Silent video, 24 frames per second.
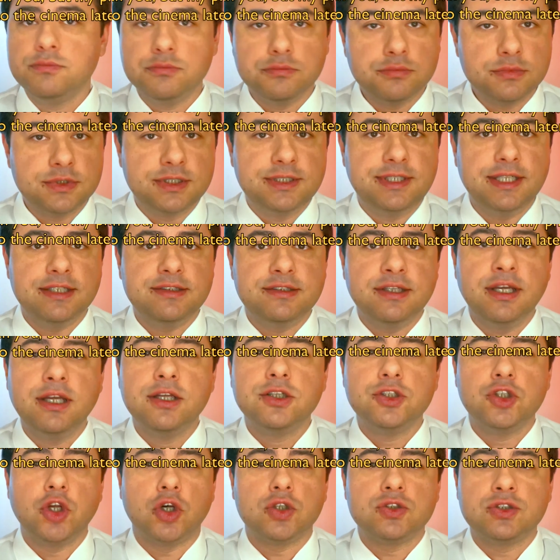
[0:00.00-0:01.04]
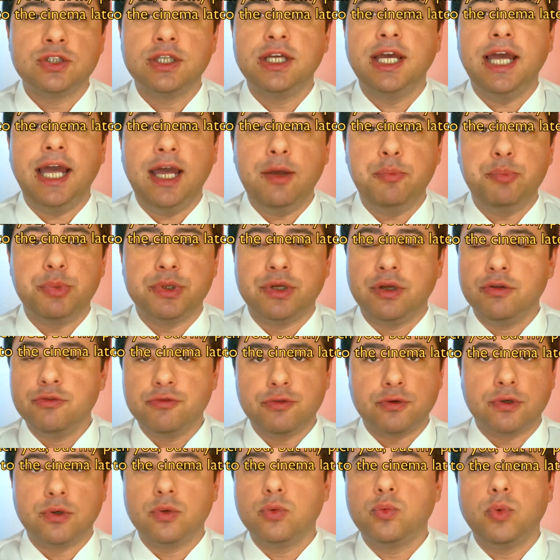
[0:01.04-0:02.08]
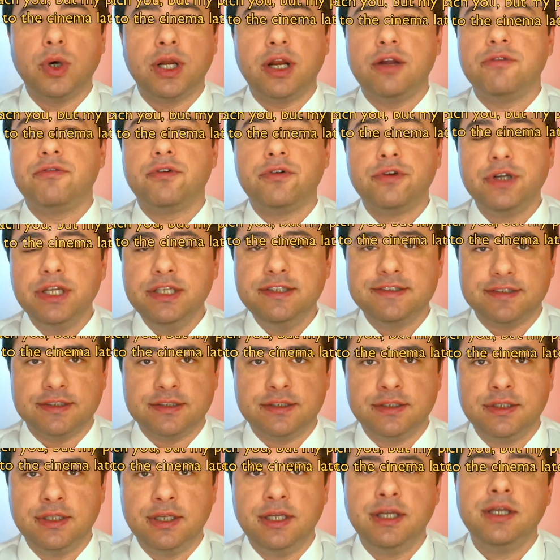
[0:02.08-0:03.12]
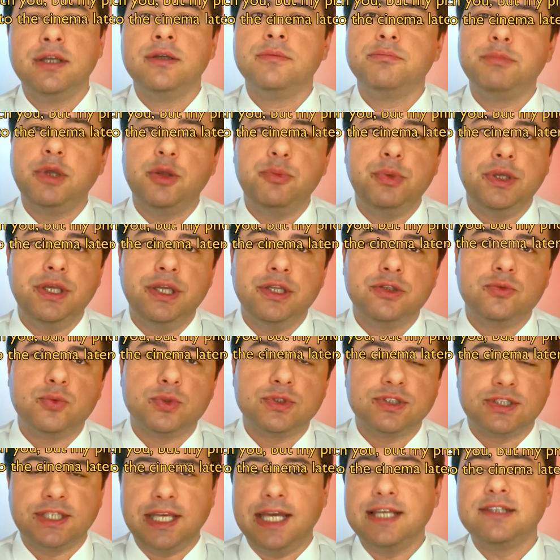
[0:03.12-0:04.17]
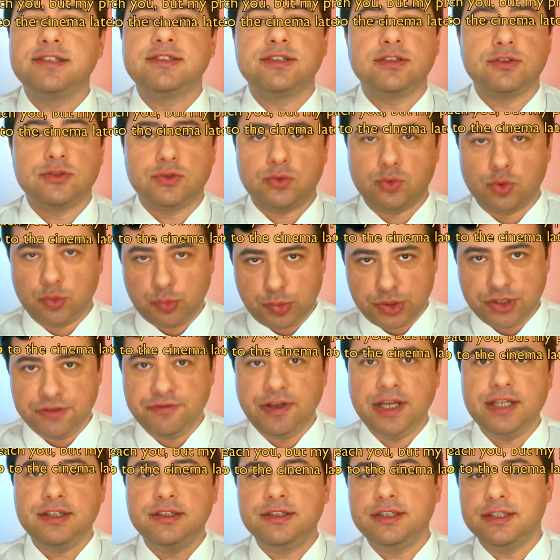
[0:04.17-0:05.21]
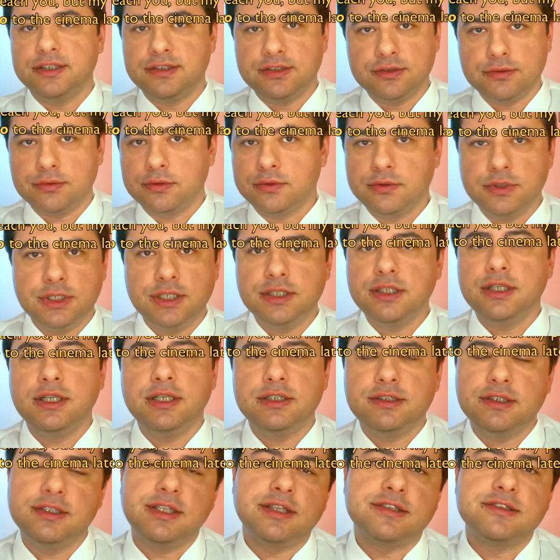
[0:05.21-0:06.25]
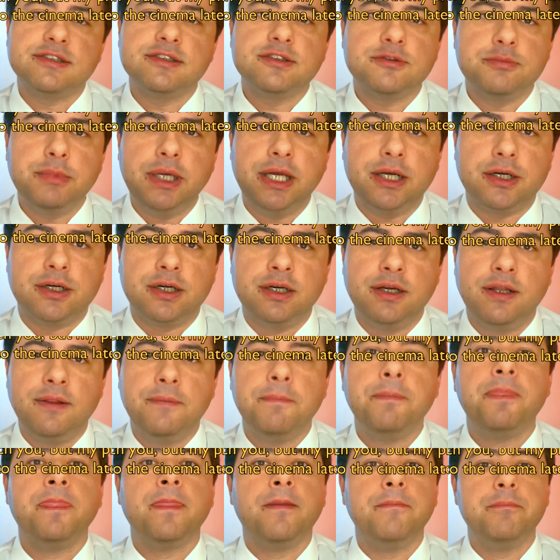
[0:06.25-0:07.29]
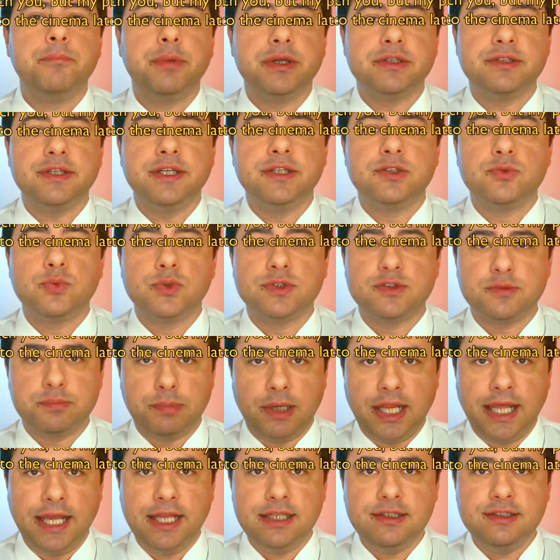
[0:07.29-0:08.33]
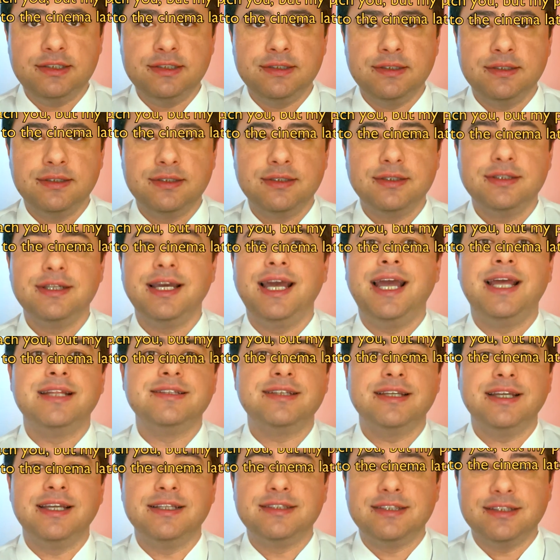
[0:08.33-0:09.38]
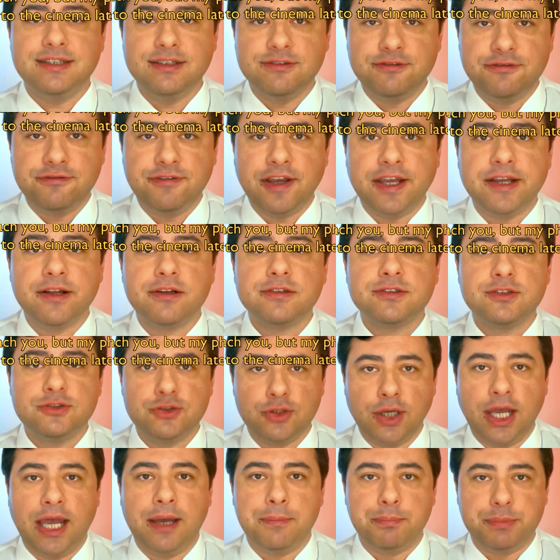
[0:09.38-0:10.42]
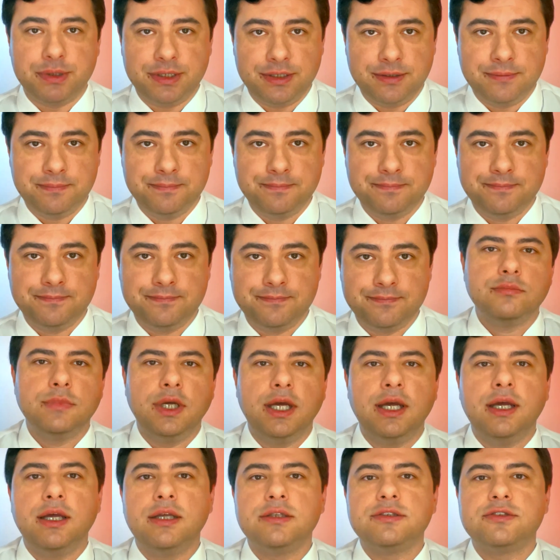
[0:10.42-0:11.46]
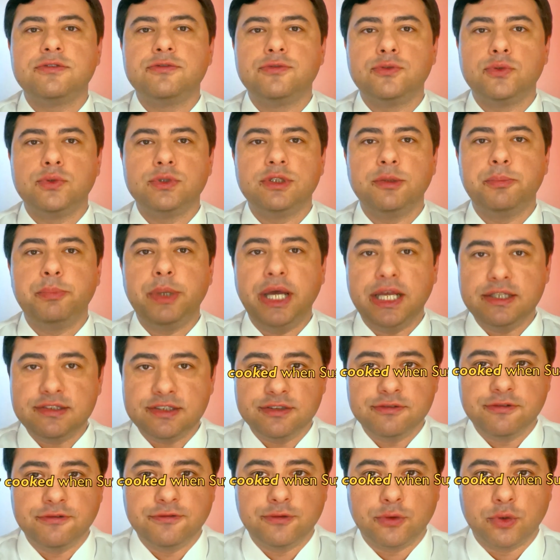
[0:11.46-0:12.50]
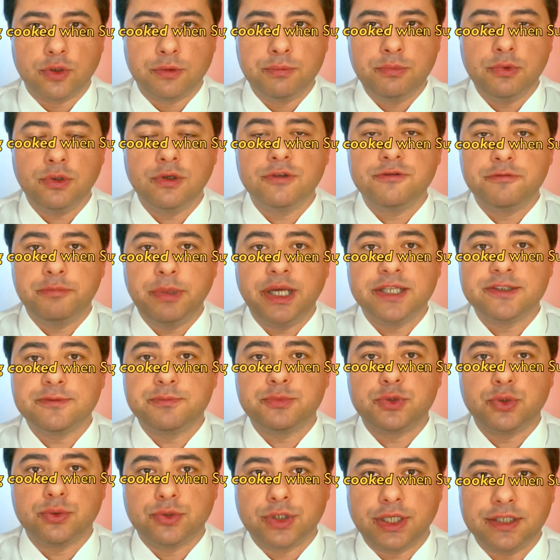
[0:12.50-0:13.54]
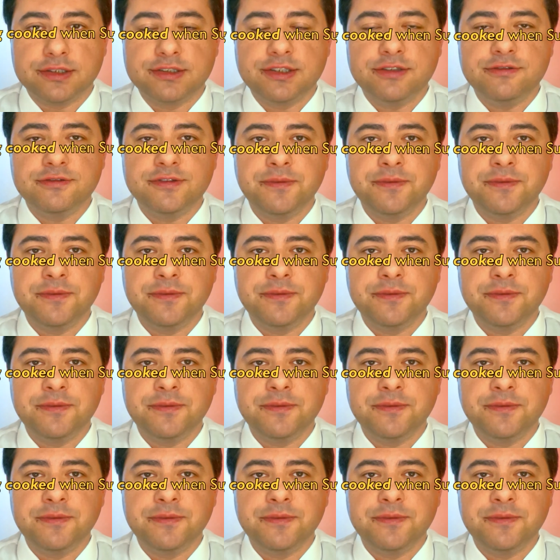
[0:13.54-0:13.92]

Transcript: did not happen for whatever reason. Maybe it was cancelled or prevented, or it, it, doesn't matter. But it was planned and it failed to happen. As for the passive form of past progressive,